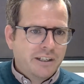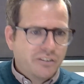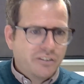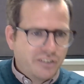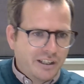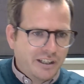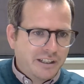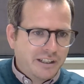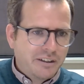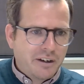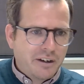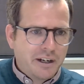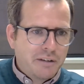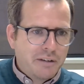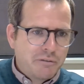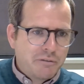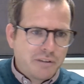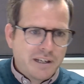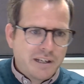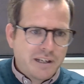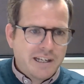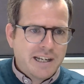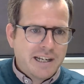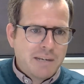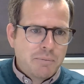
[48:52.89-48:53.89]
You've seen kind of
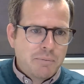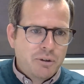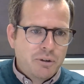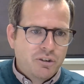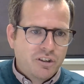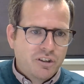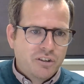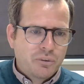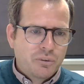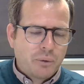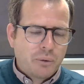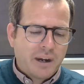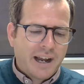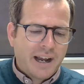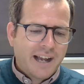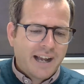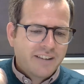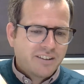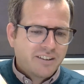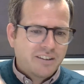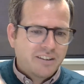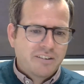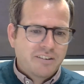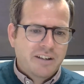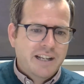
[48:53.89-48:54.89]
the images where it
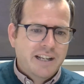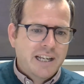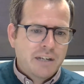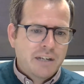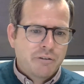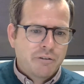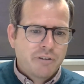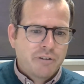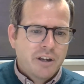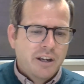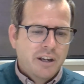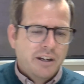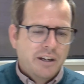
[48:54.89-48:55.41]
has underneath,